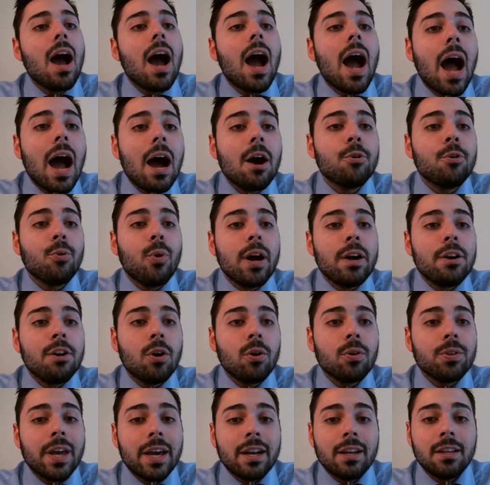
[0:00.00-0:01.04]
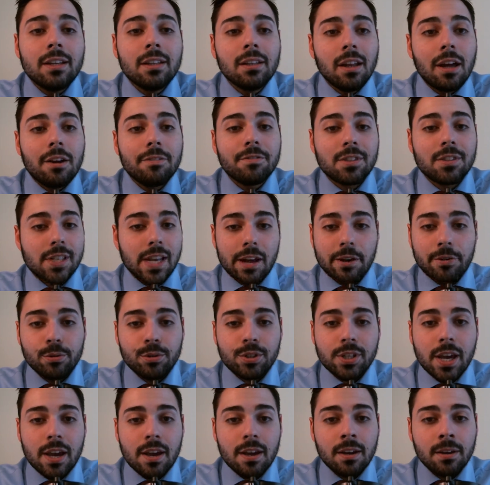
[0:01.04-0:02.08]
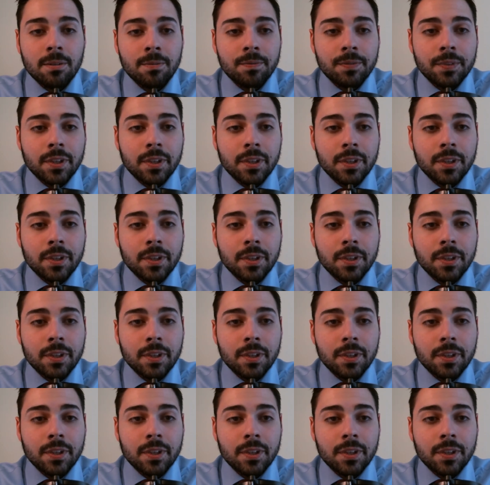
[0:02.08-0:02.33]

How do I know that he loves San Jose?